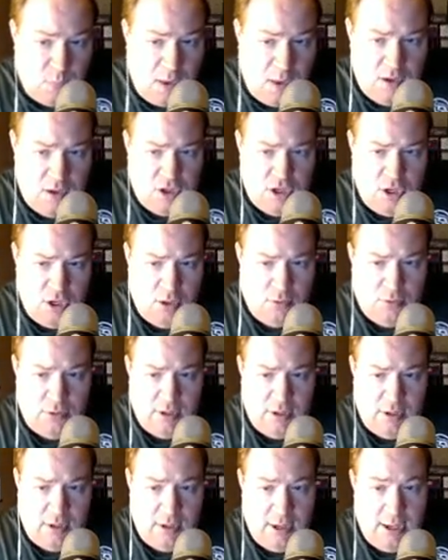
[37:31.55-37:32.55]
a
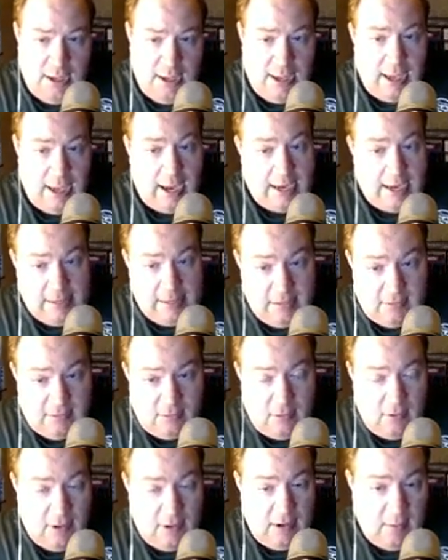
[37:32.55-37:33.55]
shield, a
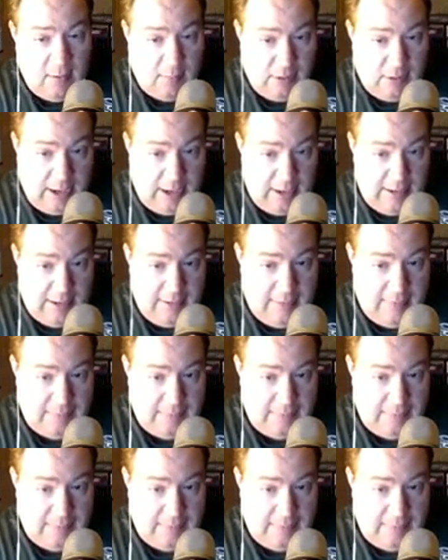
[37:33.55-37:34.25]
discard, and a blank.